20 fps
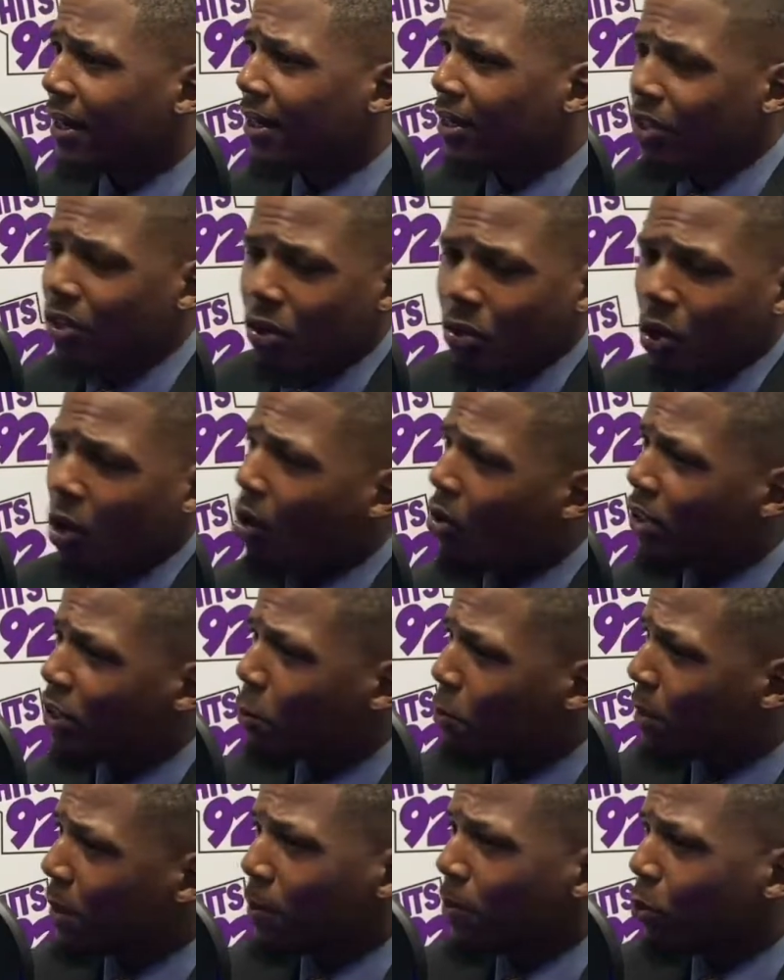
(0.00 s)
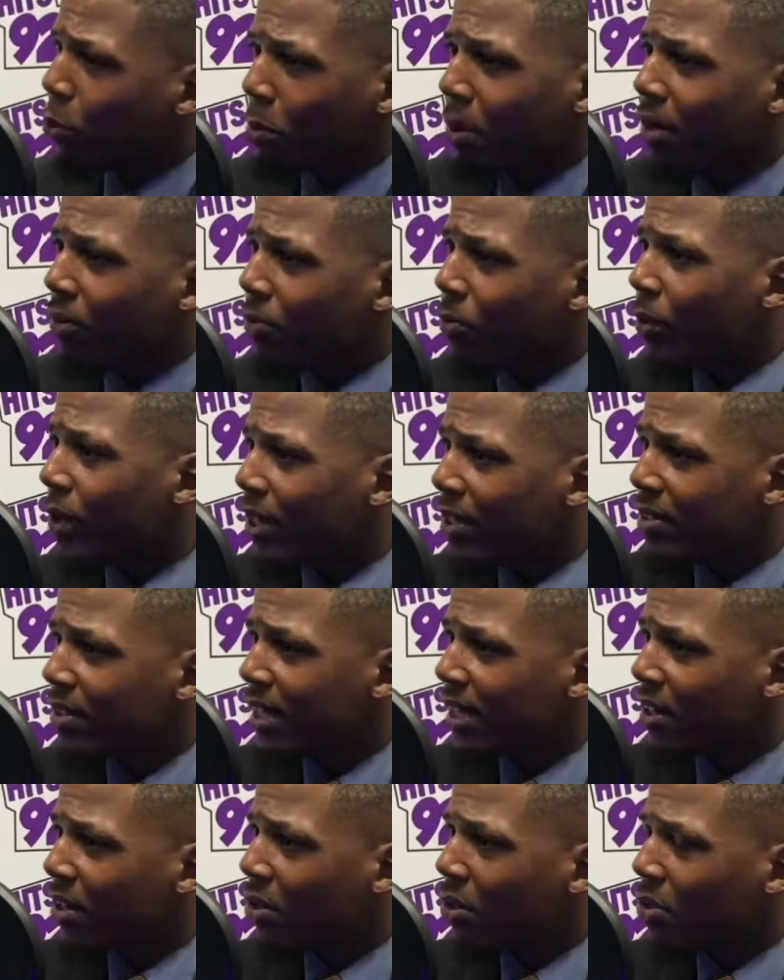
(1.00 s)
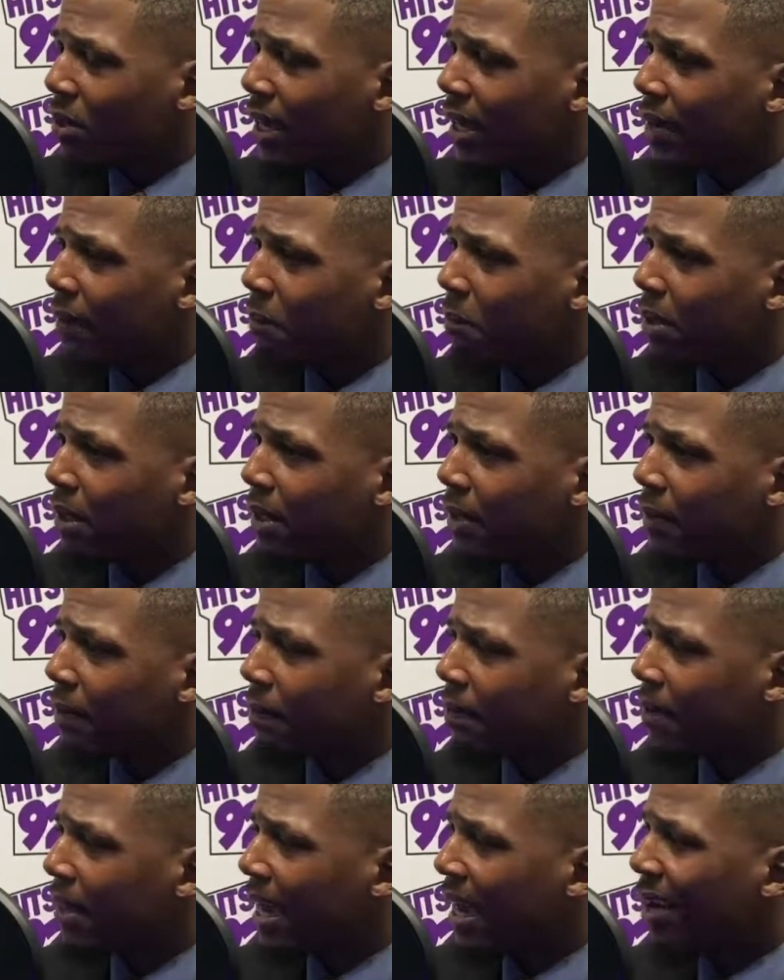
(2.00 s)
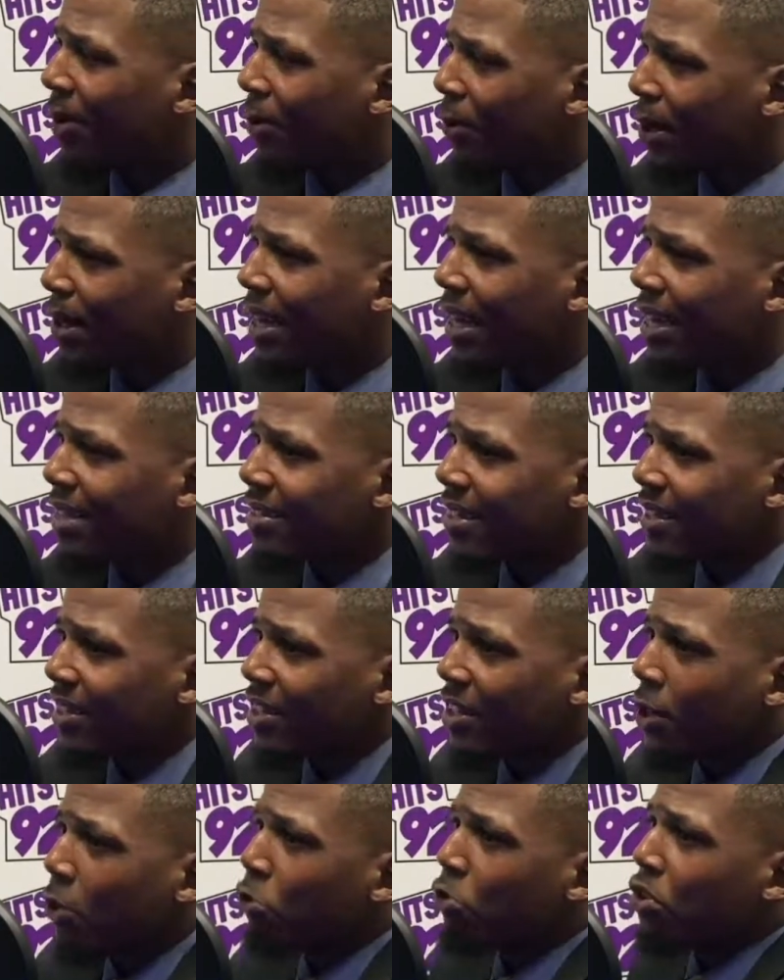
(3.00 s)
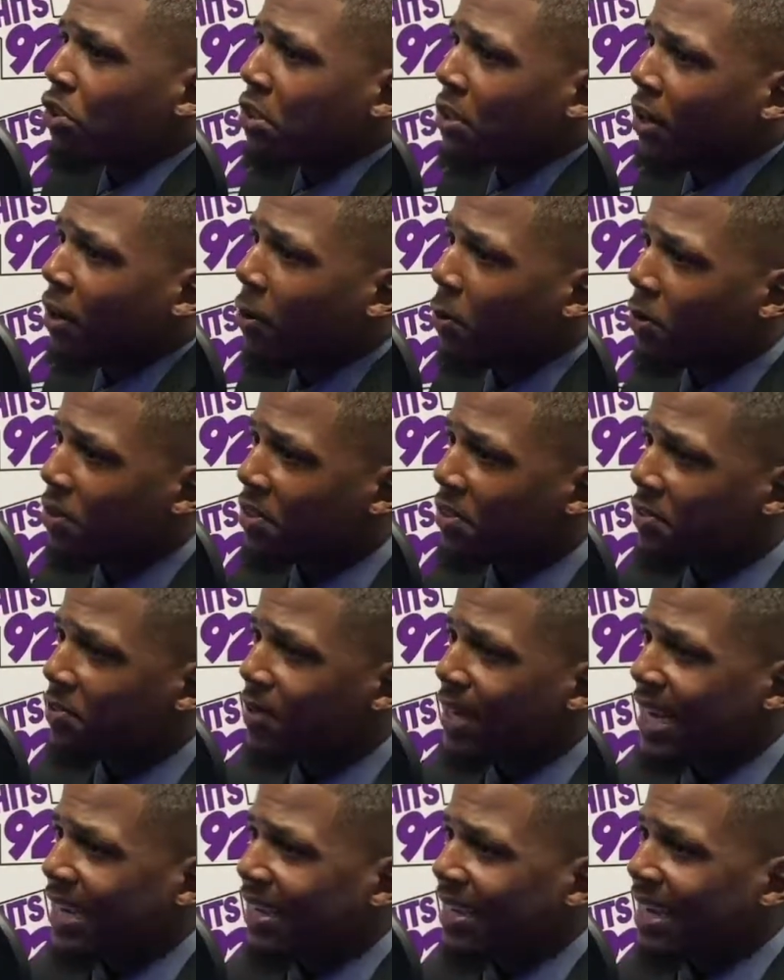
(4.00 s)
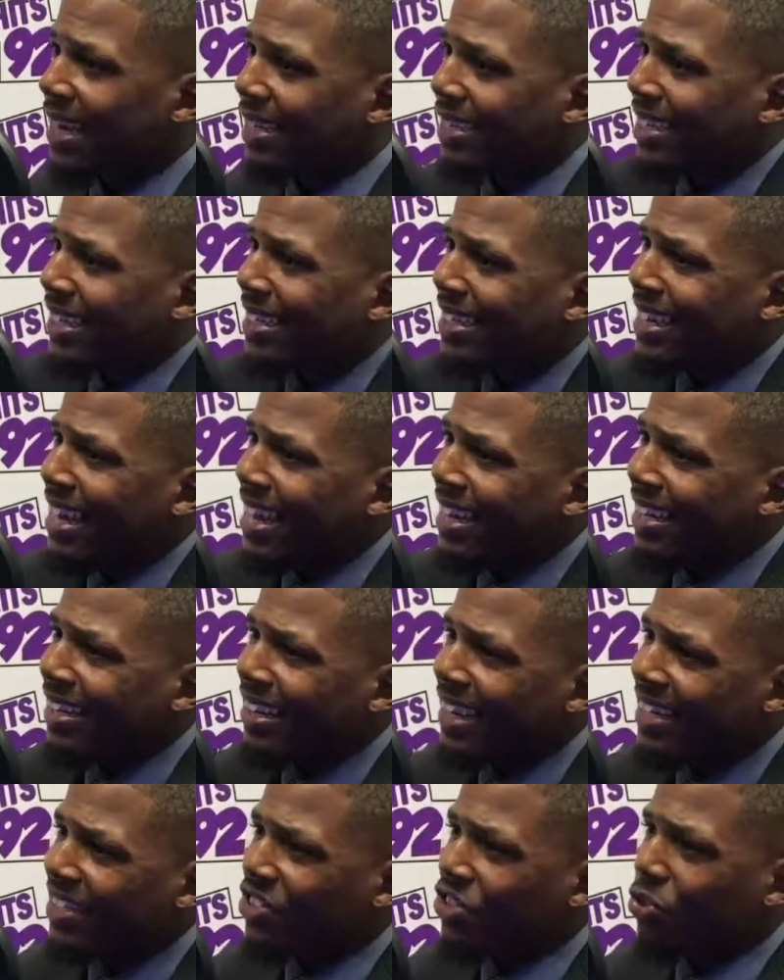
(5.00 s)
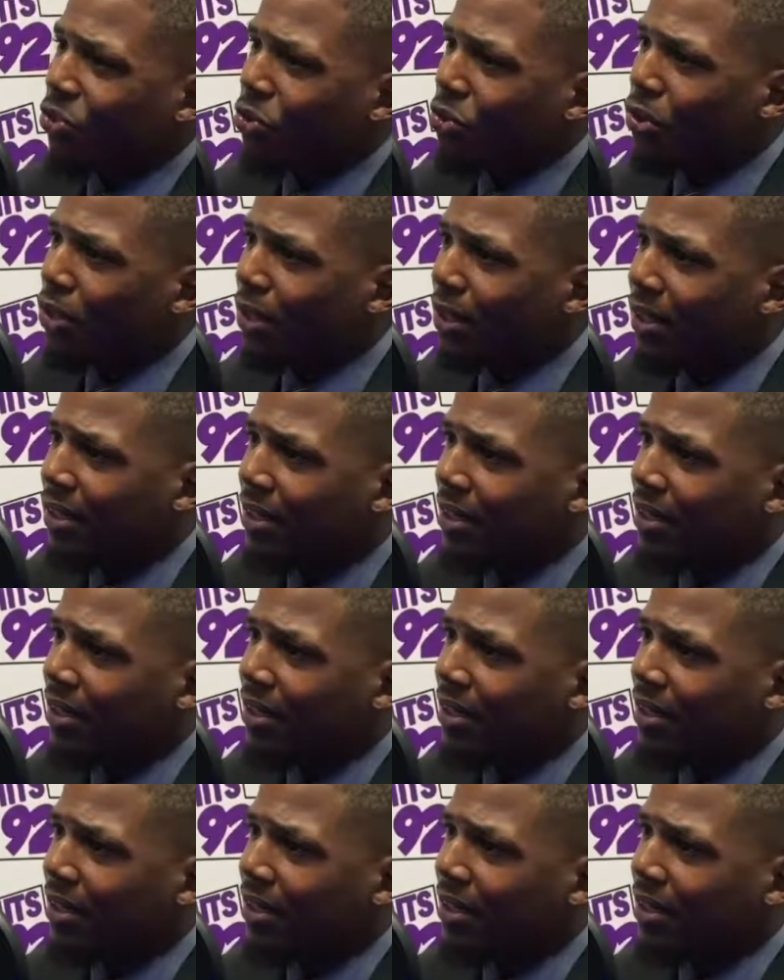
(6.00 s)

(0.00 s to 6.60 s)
You know, all these people were my friends at Colgate, but I realized that the culture shock was the fact that I did not latch on